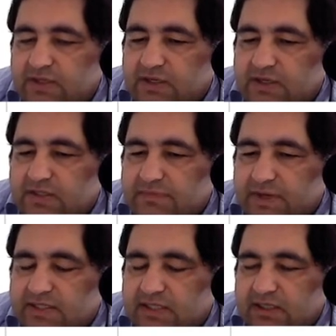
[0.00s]
So
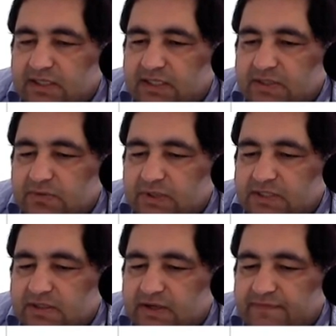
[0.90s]
basically that was
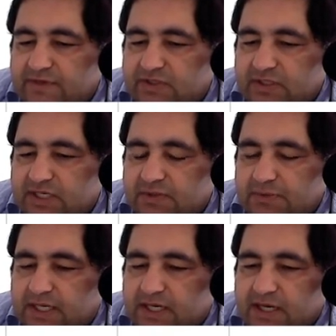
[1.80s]
a revision that
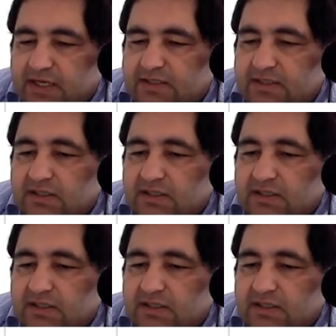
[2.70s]
we had.